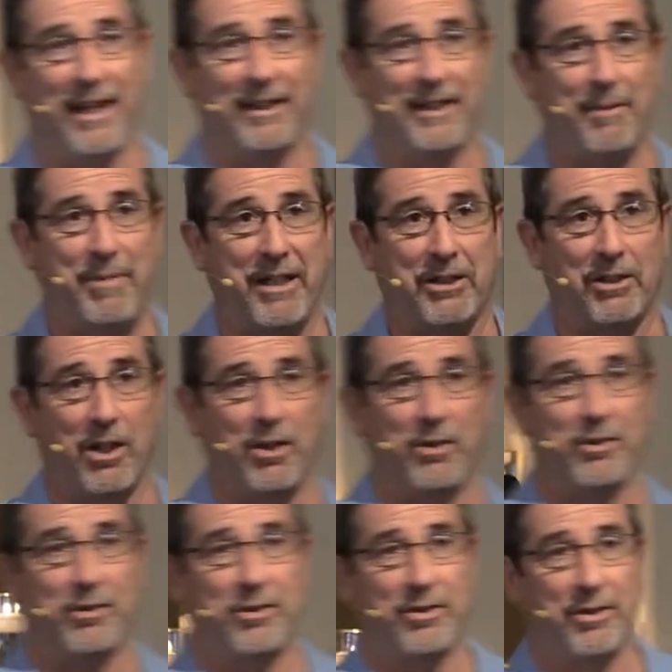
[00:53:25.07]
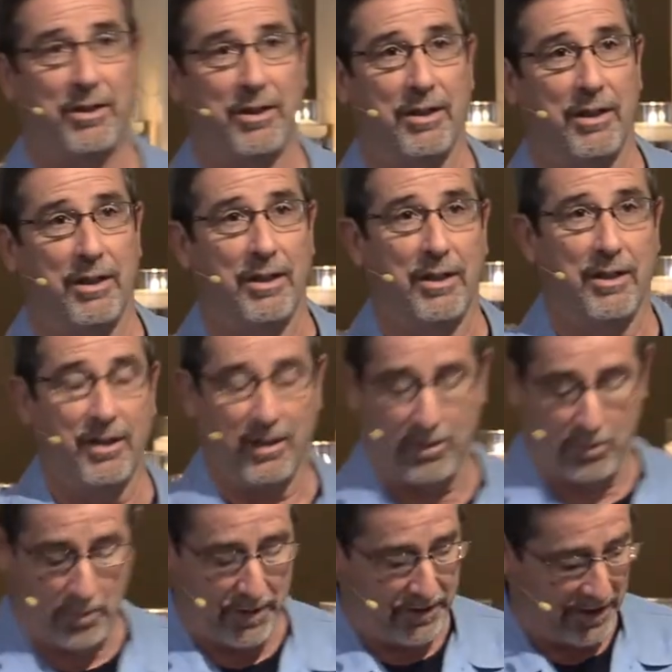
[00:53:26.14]
Let me close
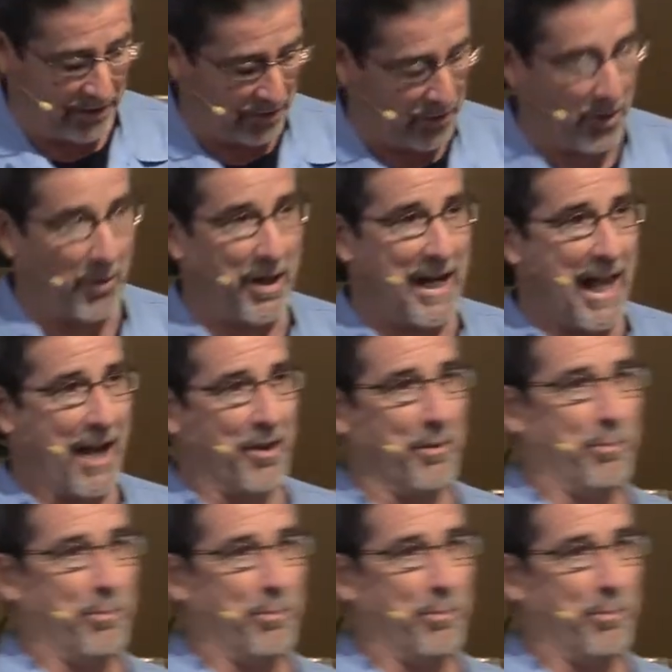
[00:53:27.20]
with this story out of the